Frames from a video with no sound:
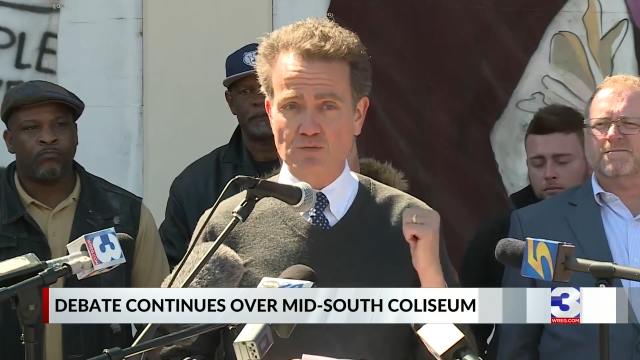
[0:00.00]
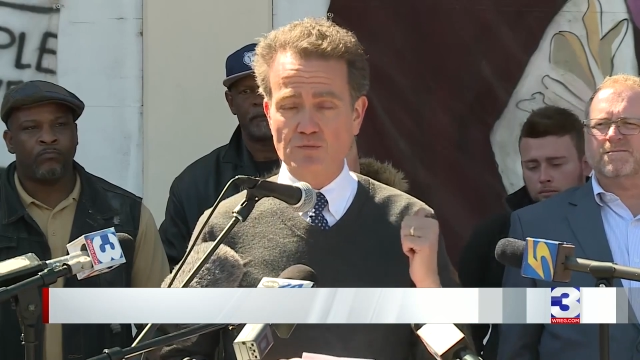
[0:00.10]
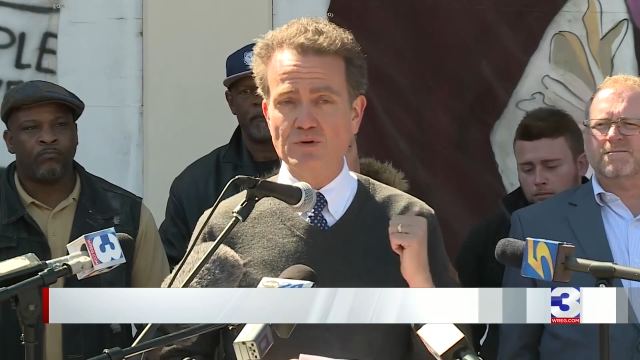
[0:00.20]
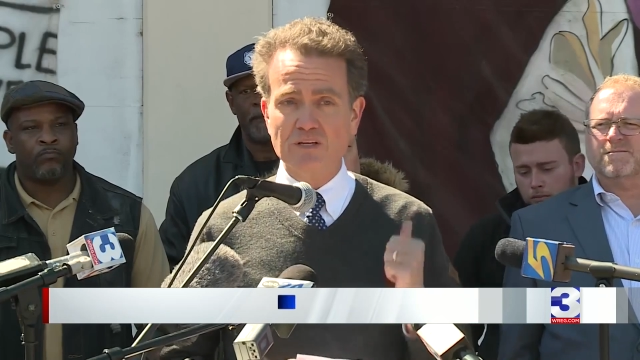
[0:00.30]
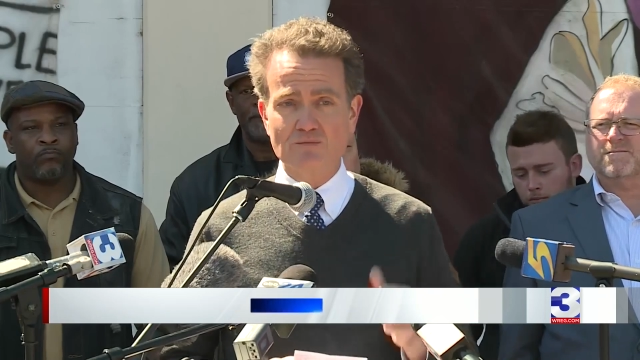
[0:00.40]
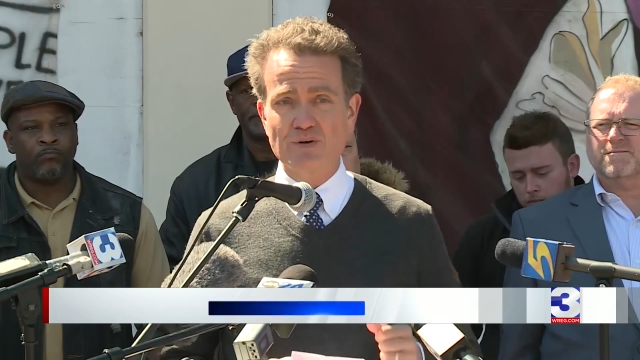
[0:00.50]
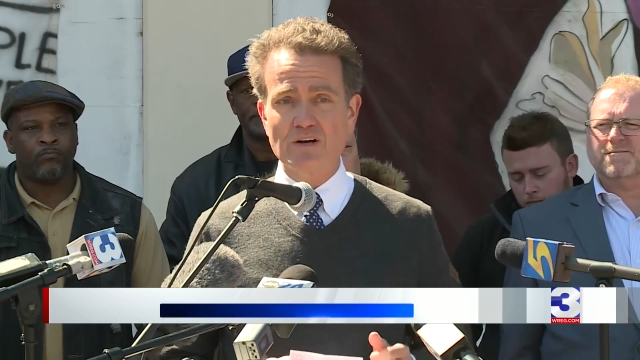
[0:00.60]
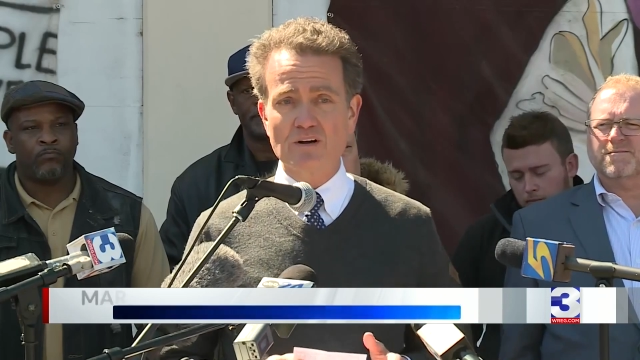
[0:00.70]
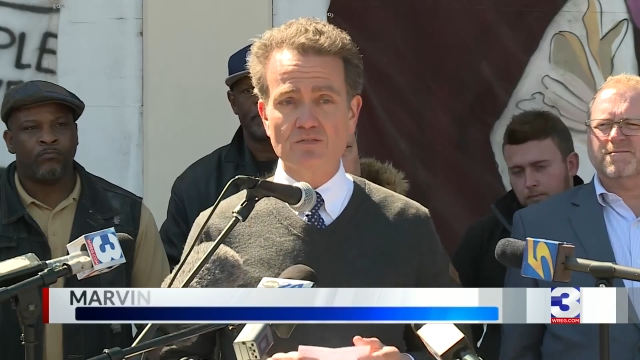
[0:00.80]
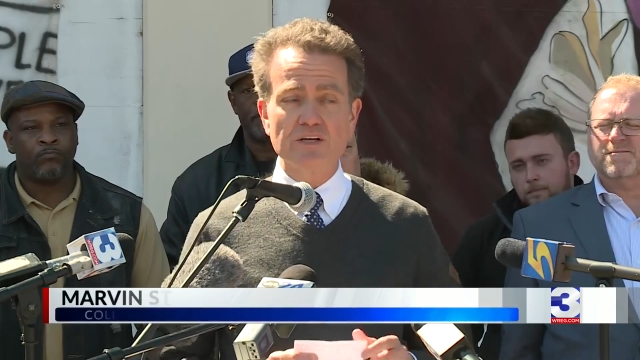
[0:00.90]
Speaker 1: would be
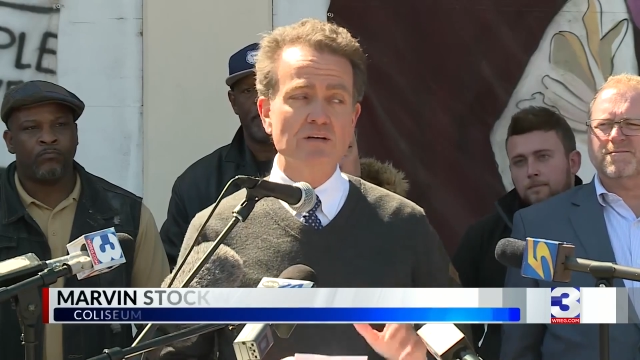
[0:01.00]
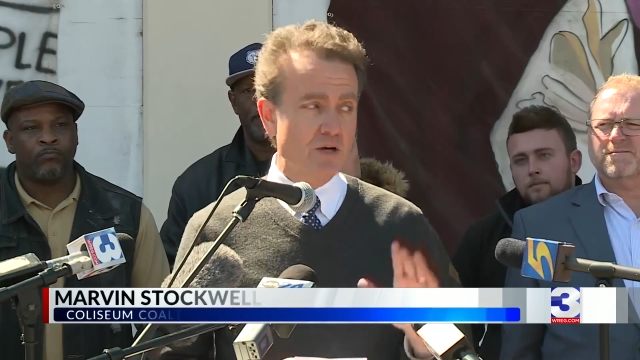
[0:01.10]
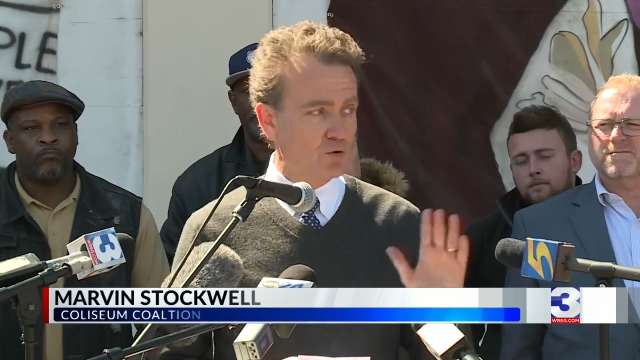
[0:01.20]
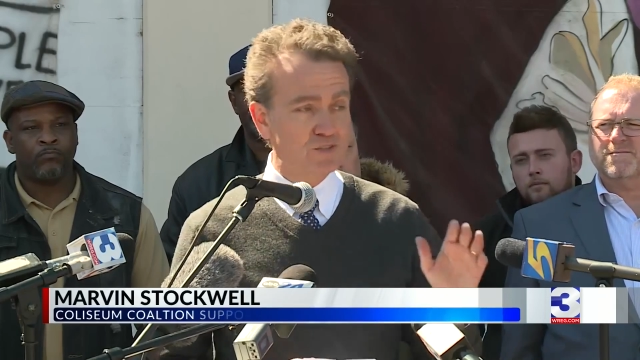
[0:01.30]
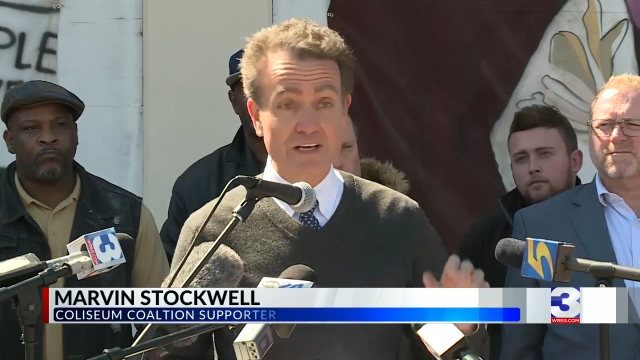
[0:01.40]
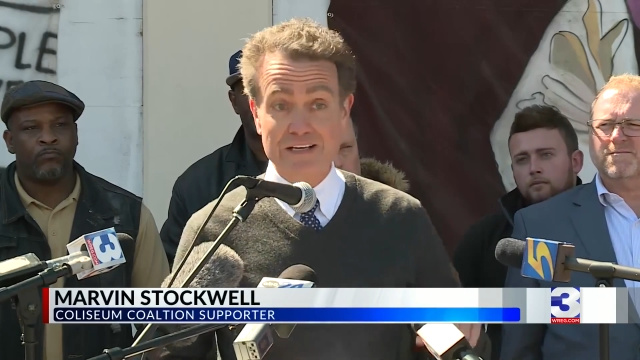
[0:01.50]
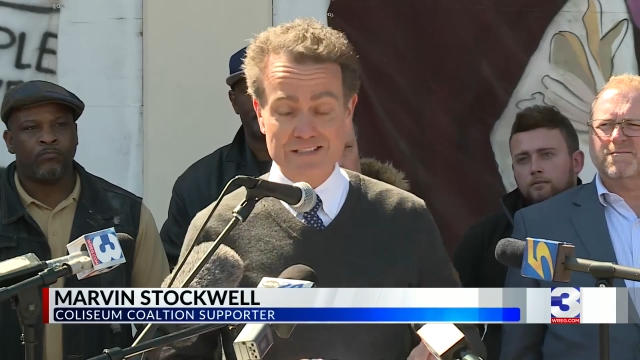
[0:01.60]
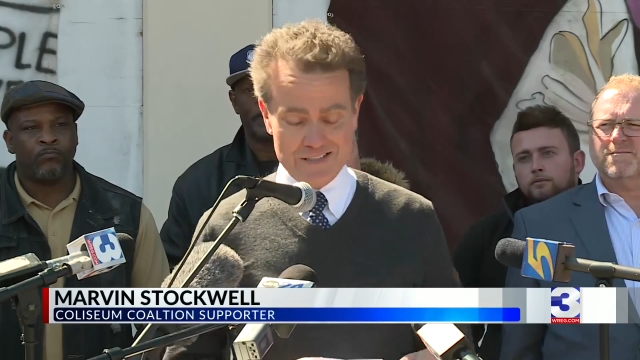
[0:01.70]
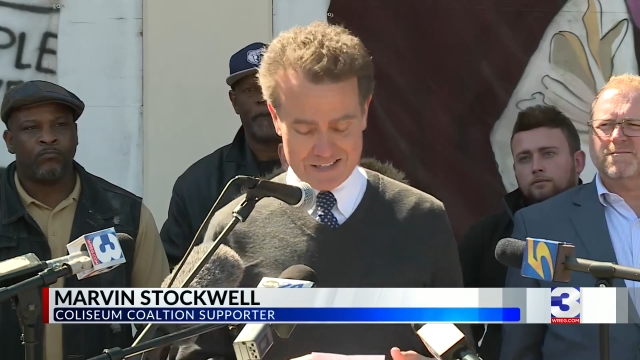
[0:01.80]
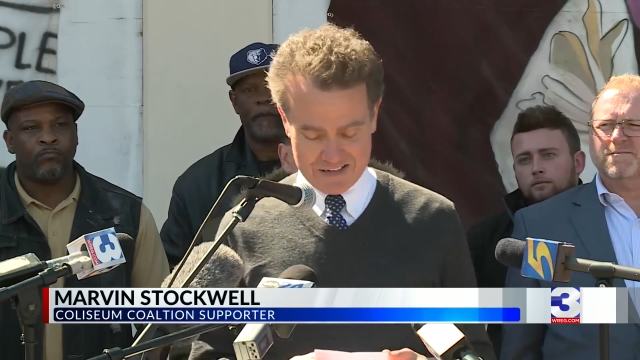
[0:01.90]
comparatively, I won't say
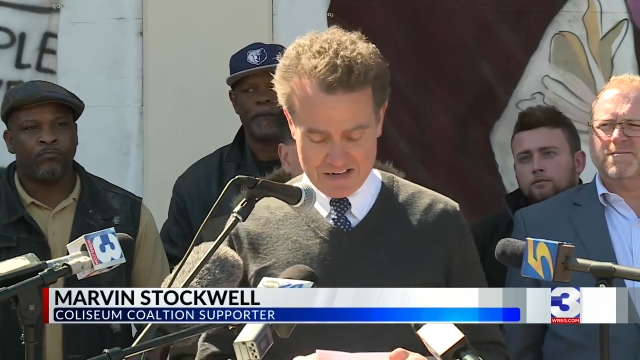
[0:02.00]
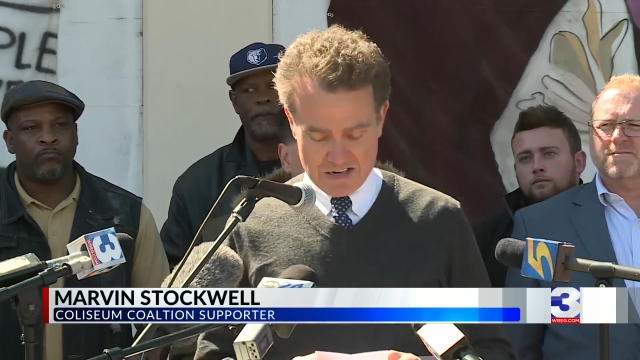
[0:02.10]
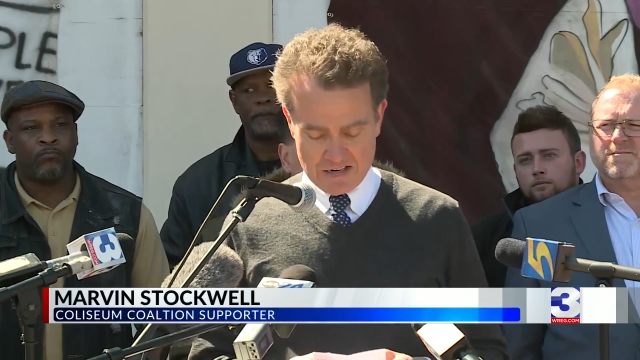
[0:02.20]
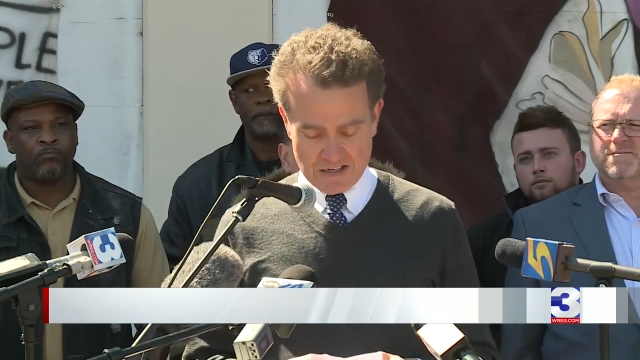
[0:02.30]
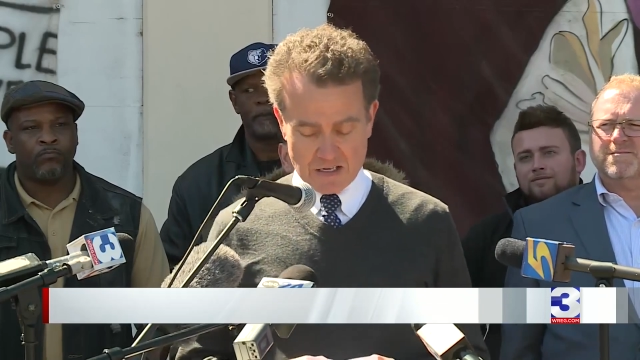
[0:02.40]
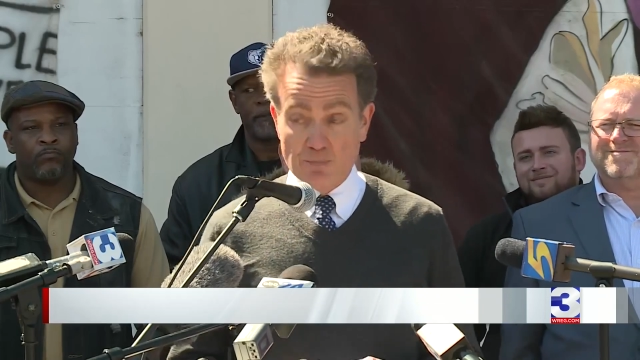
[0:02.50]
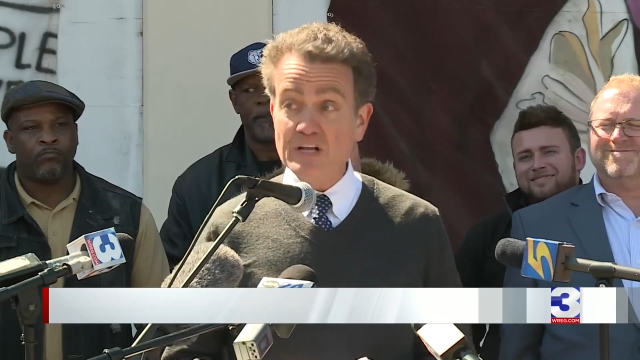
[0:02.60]
easy, but